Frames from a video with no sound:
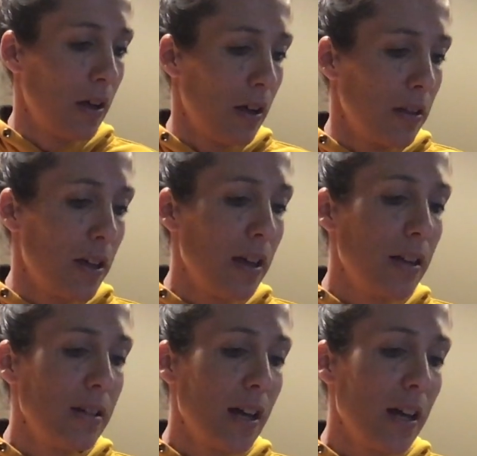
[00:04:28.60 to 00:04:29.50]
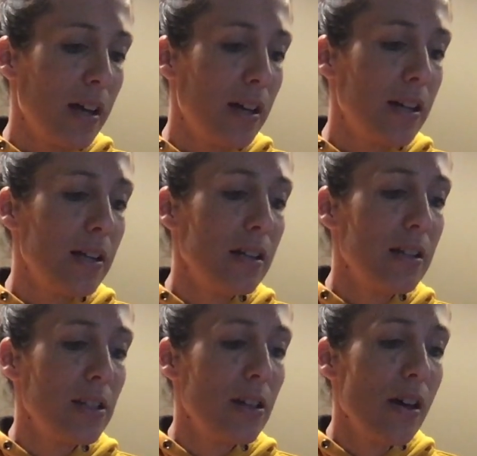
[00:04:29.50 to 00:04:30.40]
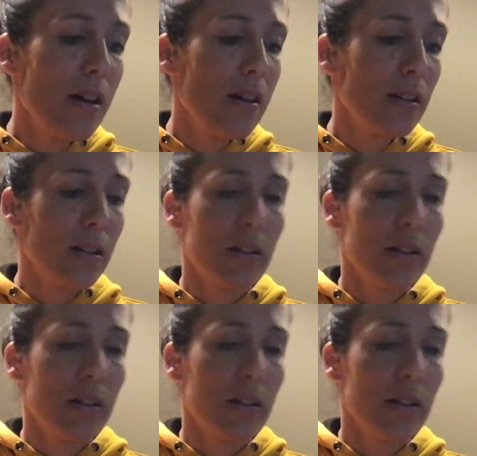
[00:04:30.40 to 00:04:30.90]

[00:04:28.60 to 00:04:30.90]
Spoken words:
The night is dark.